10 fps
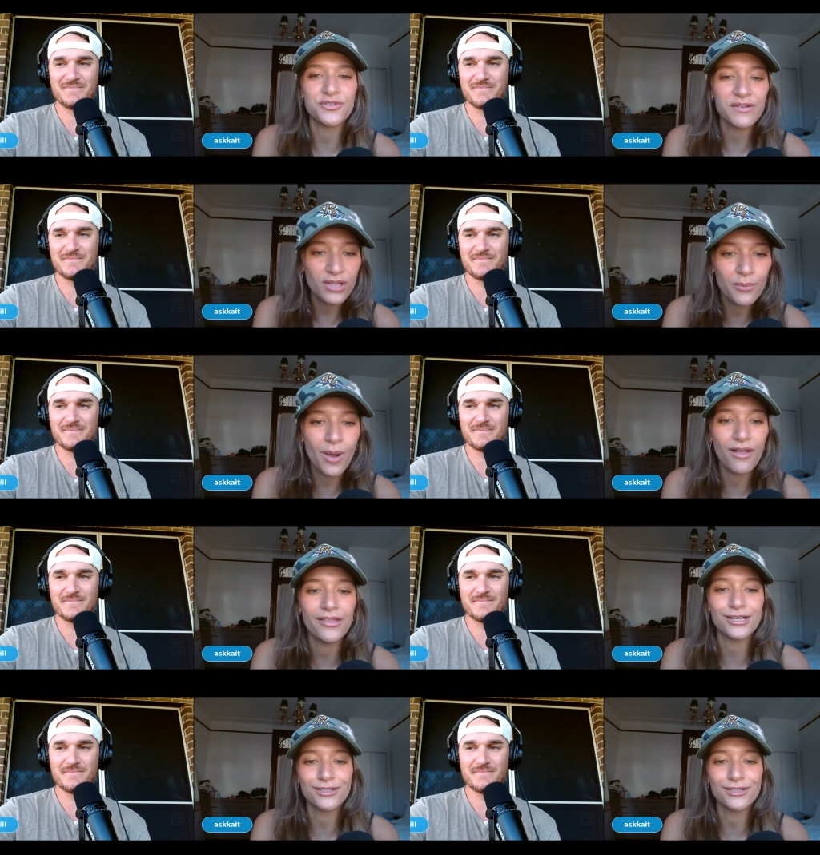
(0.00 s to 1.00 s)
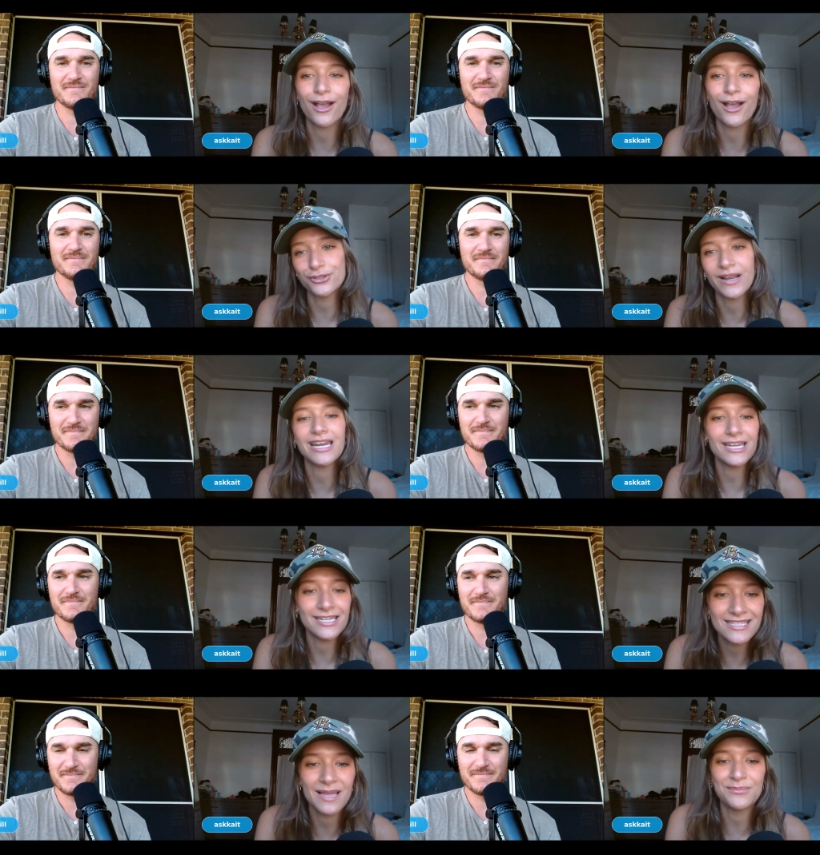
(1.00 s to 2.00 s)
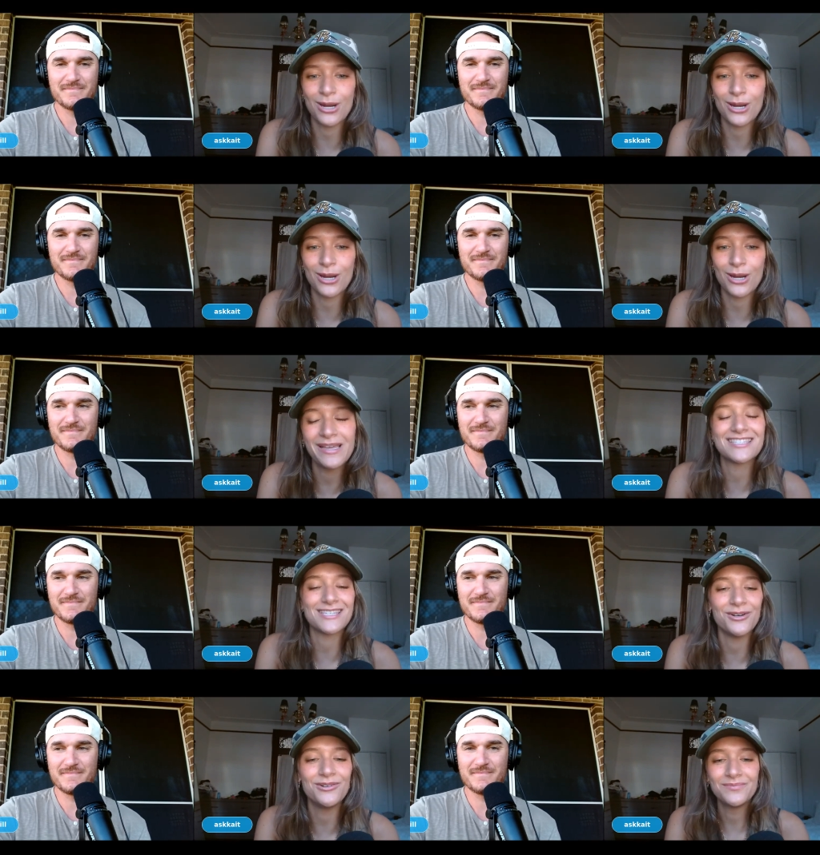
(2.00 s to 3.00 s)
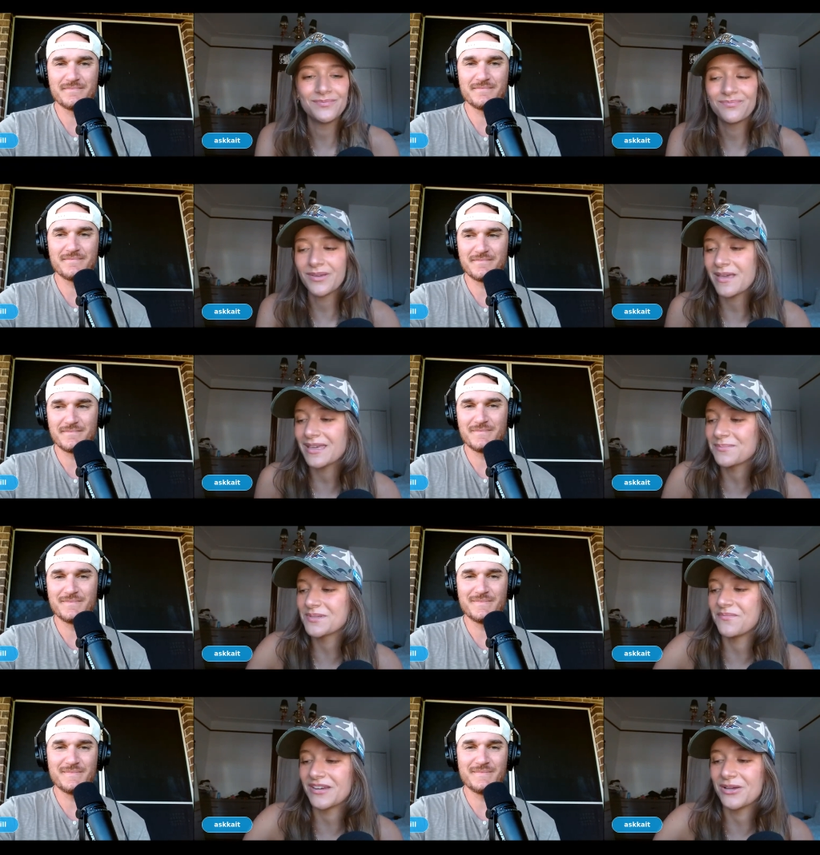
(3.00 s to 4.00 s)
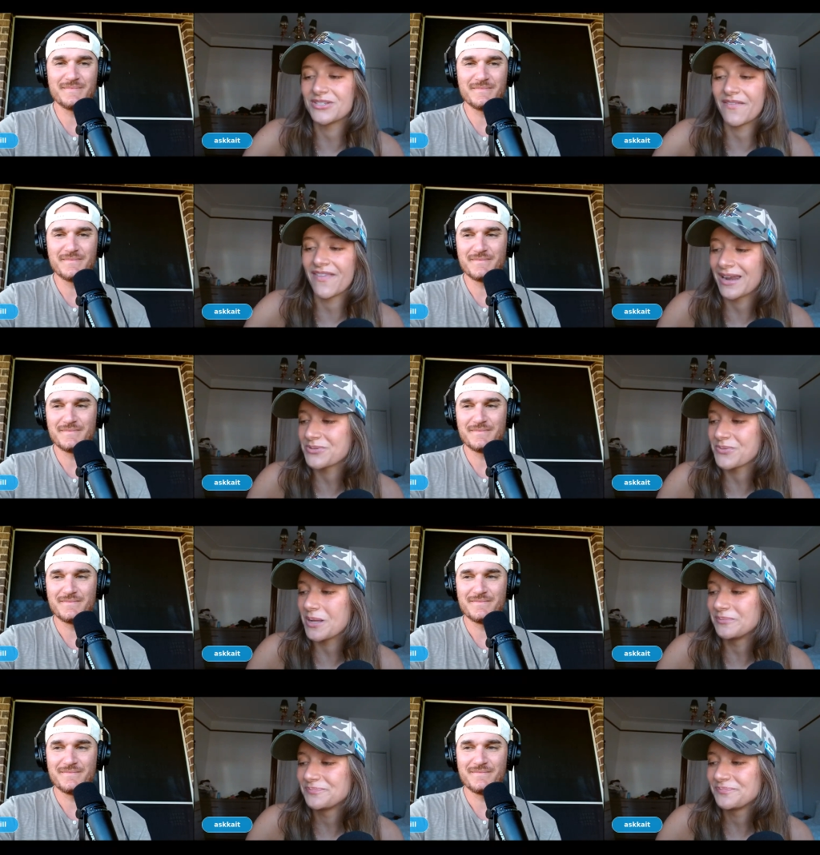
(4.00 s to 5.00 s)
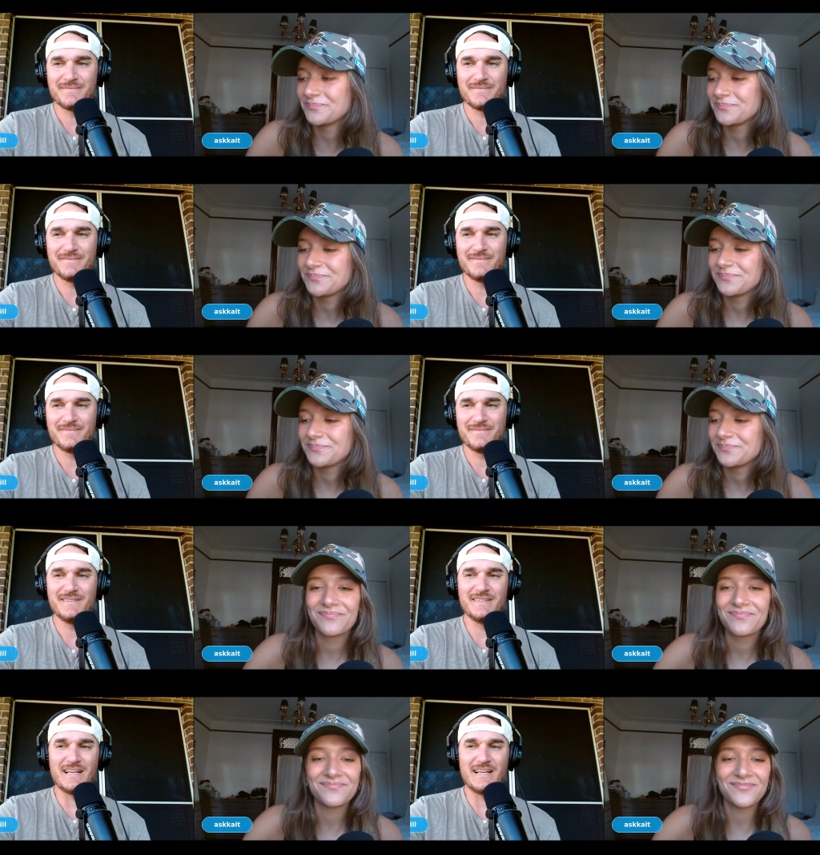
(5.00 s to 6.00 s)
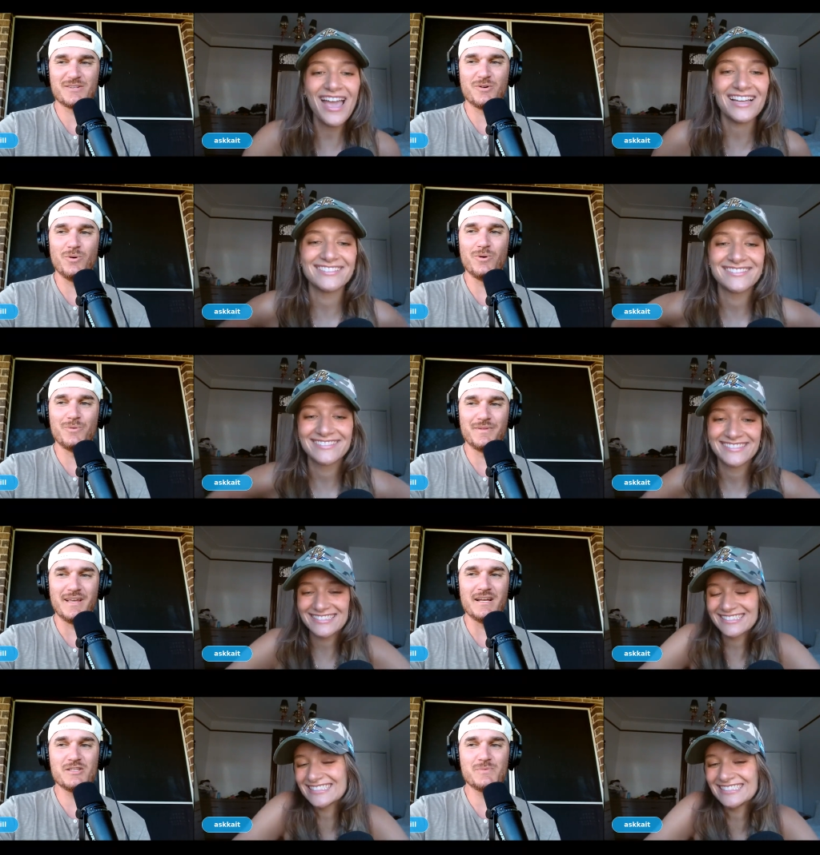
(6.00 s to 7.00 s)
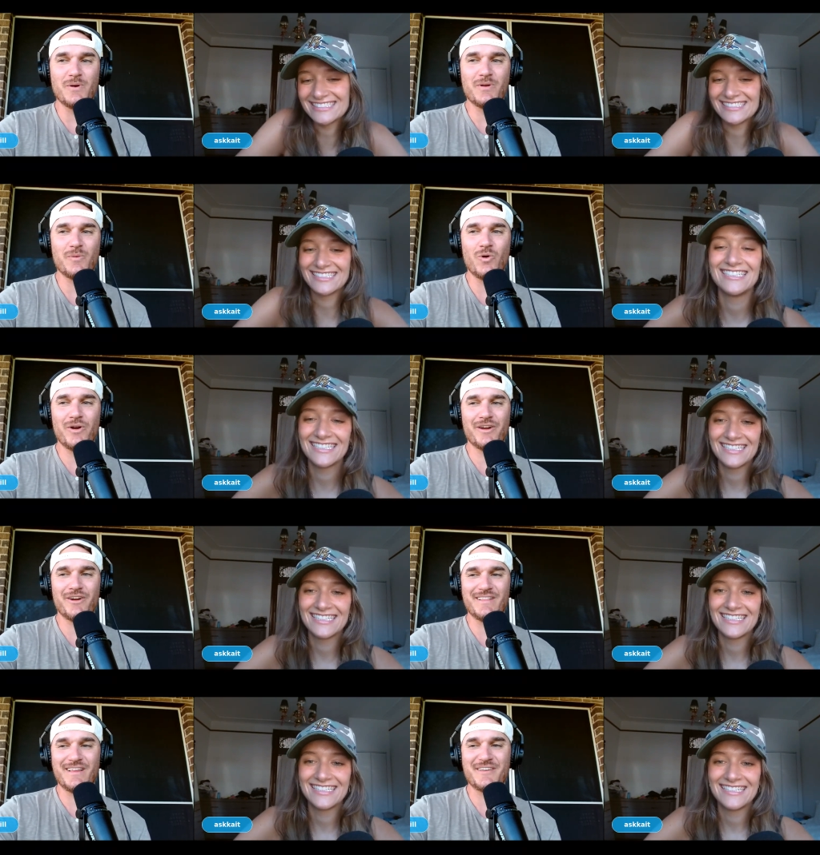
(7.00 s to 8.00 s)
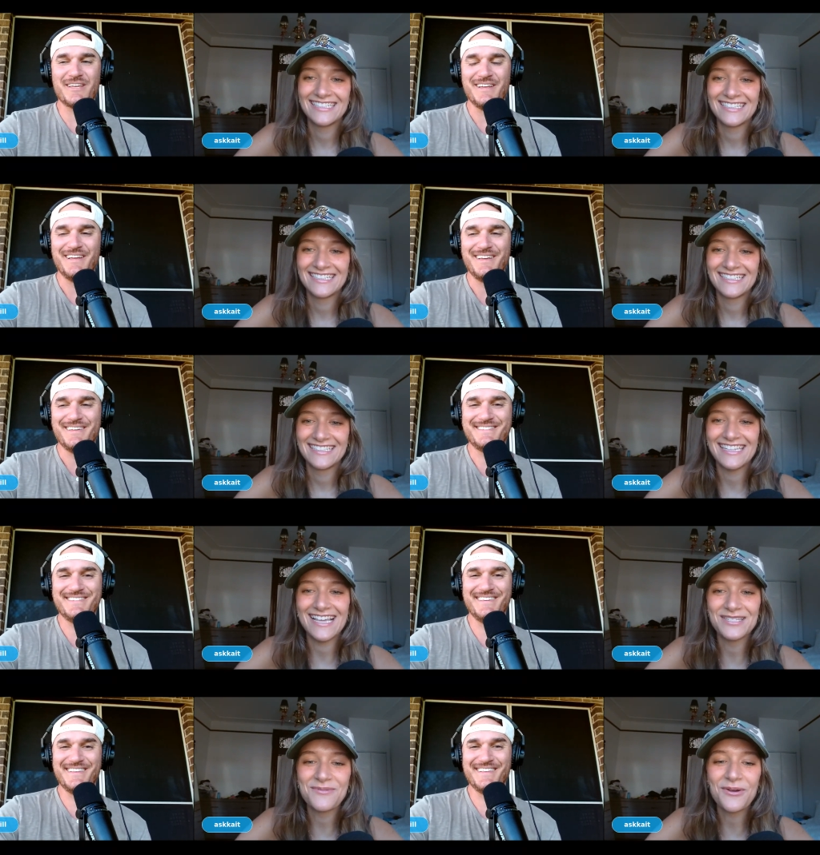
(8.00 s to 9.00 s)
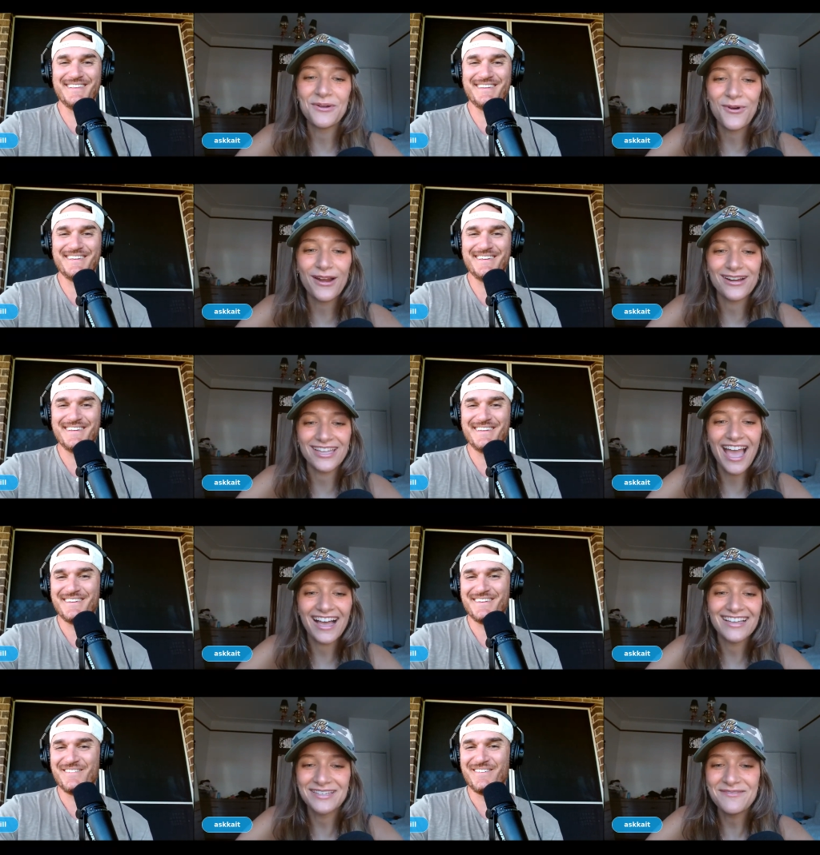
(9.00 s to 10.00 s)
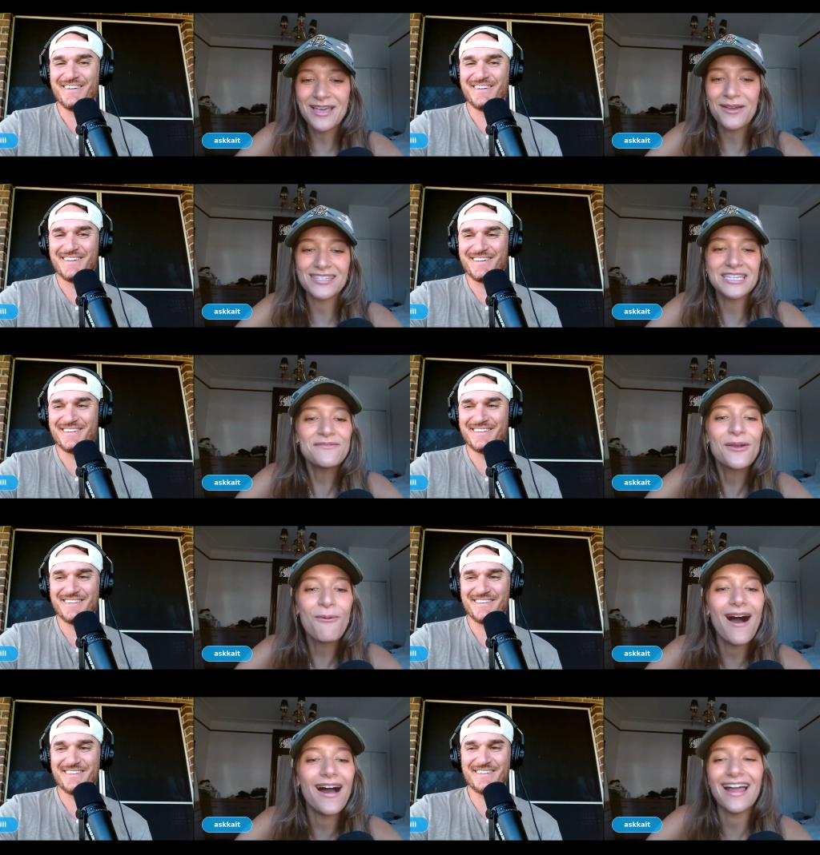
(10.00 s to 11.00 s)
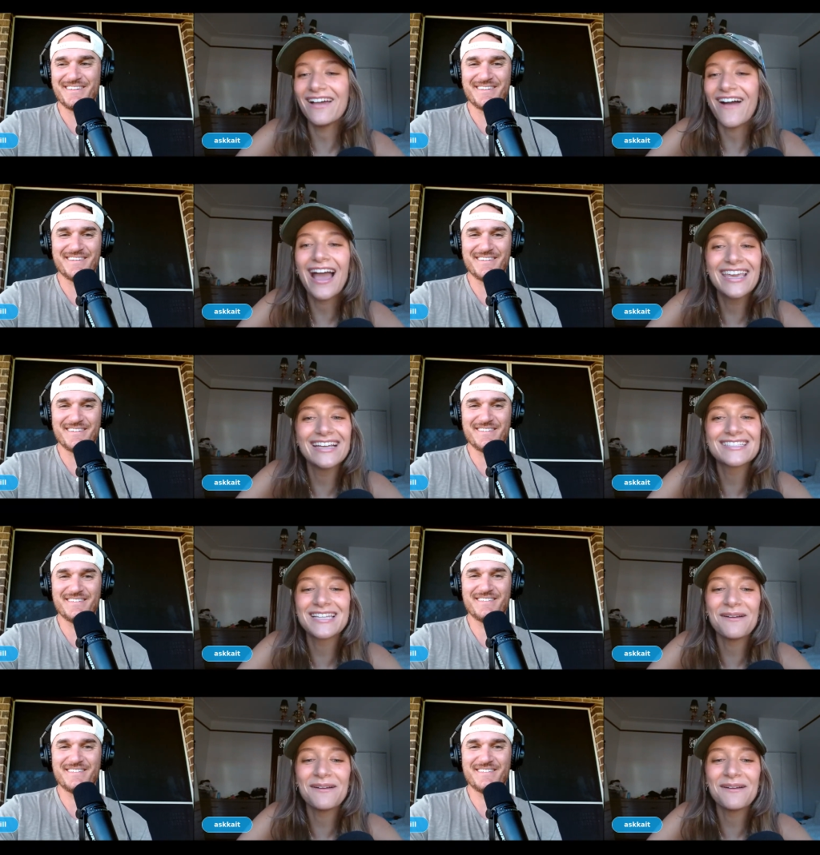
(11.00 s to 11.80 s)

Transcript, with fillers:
Speaker 1: that are doing really well that are like underrated and slept on a little bit. So I'll be making some videos on that as well.
Speaker 2: That's yeah. cool. The unspoken warrior. I love it.
Speaker 1: The unspoken warrior. Yeah. Give me that. Steven Kwan. If I can't